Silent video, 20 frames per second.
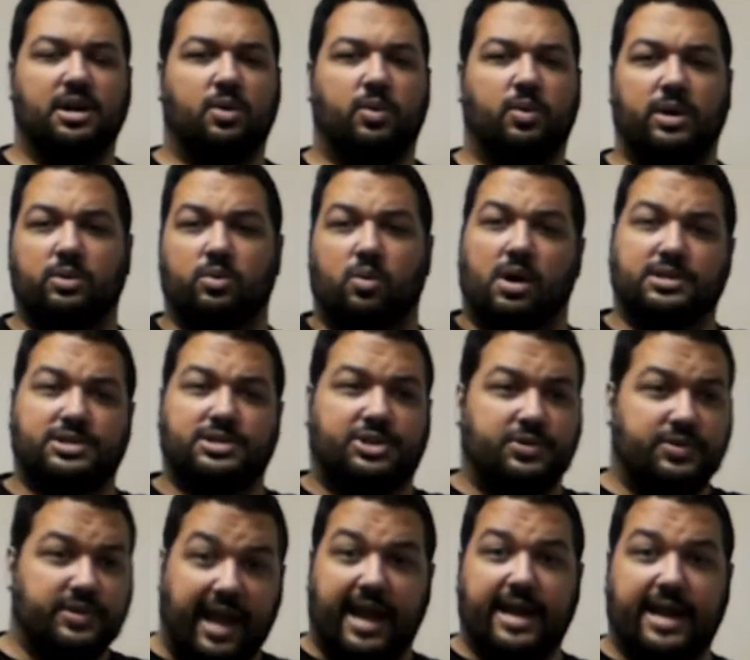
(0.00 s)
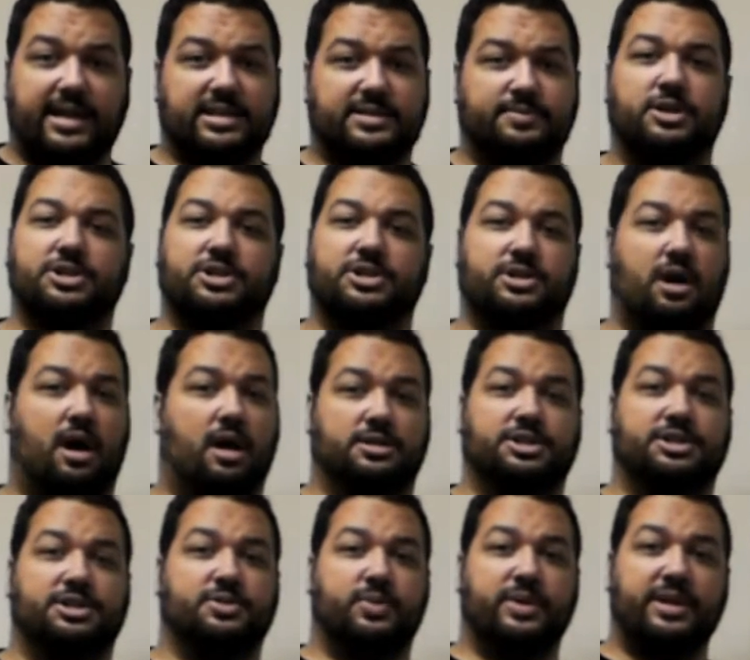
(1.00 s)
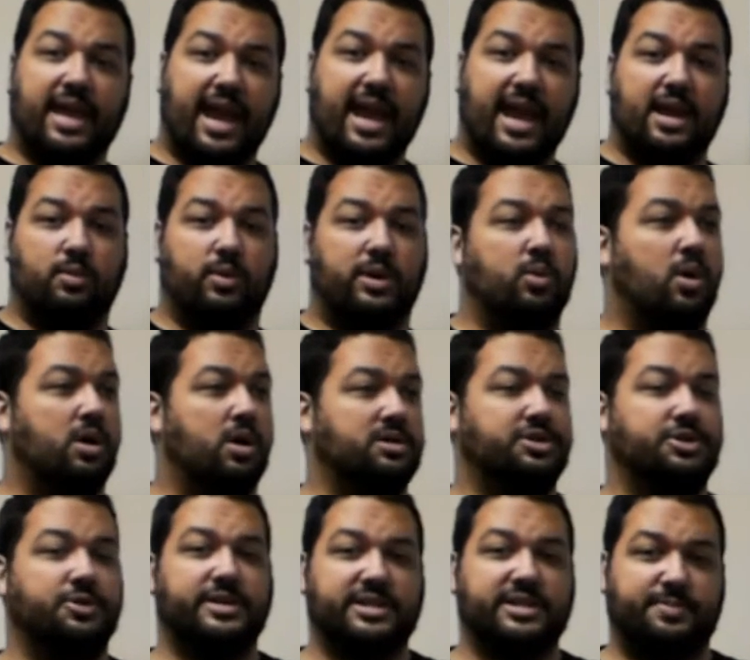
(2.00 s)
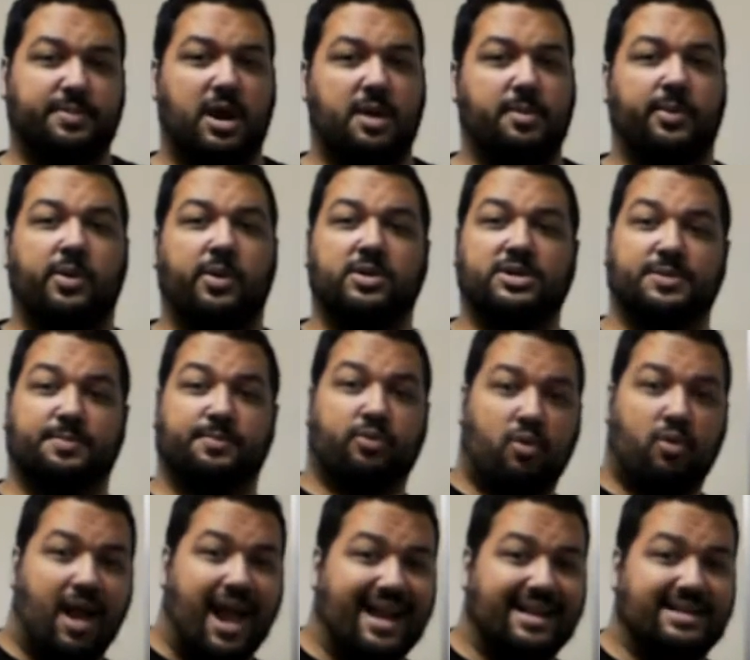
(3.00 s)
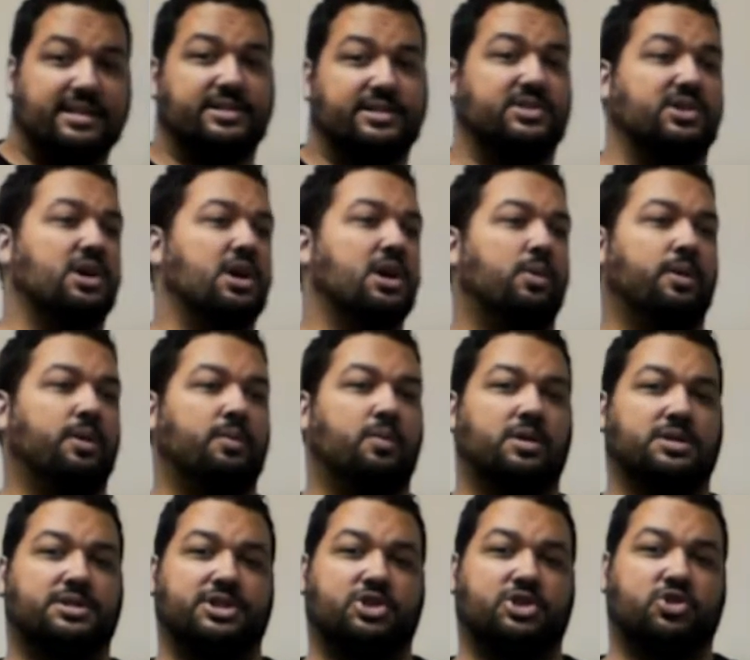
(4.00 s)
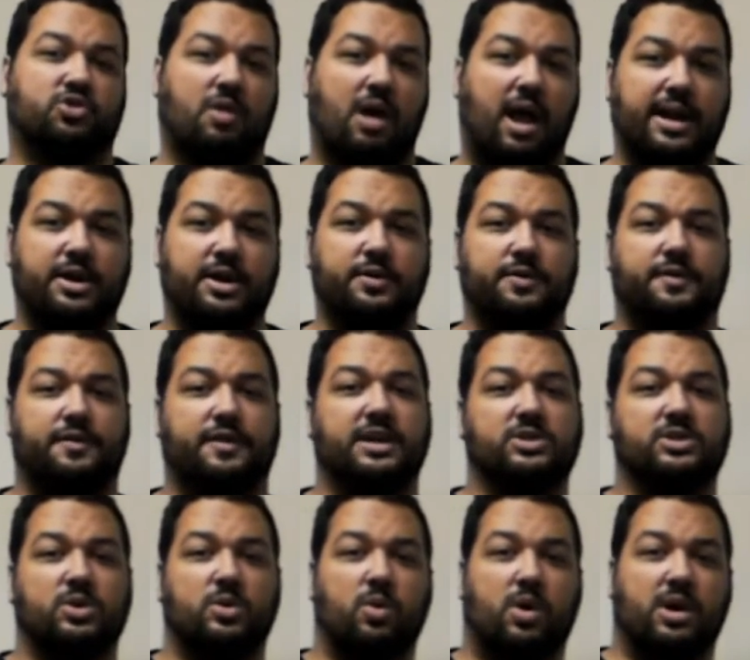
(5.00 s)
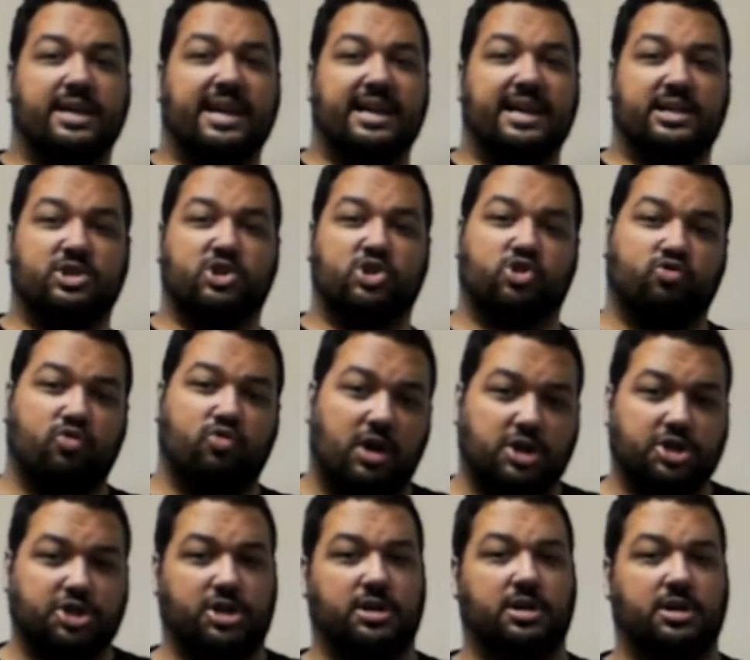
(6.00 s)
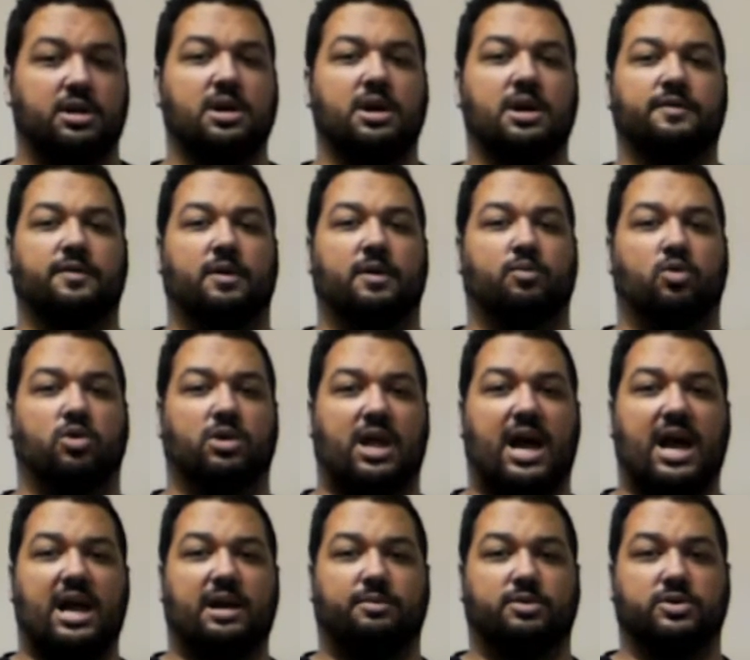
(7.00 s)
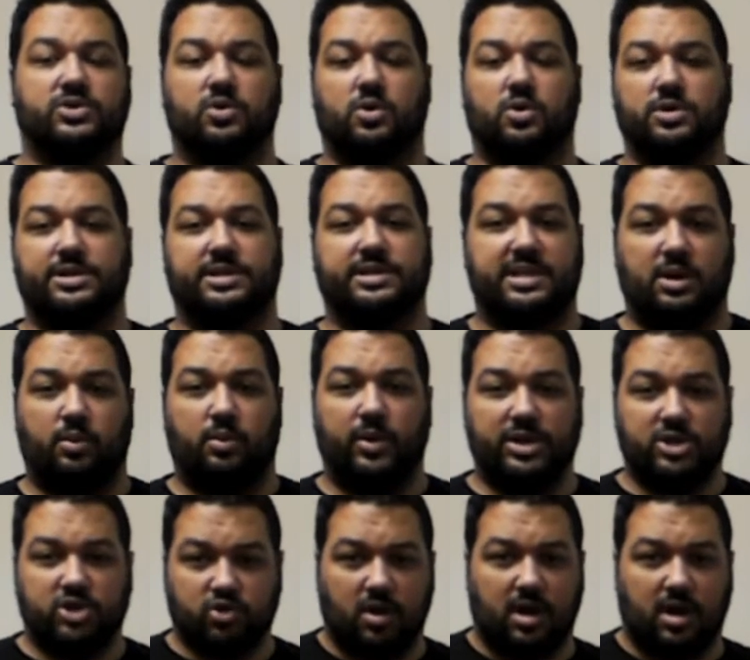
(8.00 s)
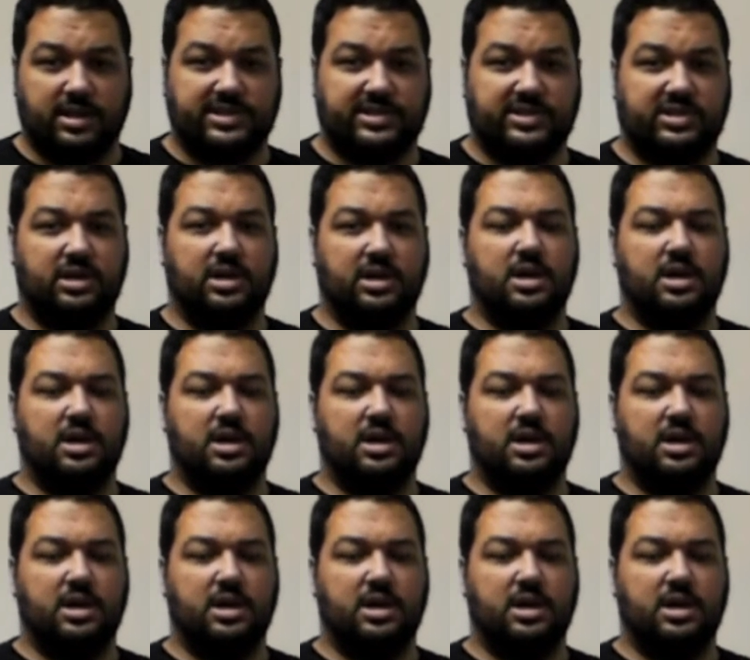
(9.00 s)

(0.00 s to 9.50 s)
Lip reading: We want to gain as much knowledge as we can. We want to experiment. We want to practice. We want to try new things. We want to get instruction from reliable sources that we trust.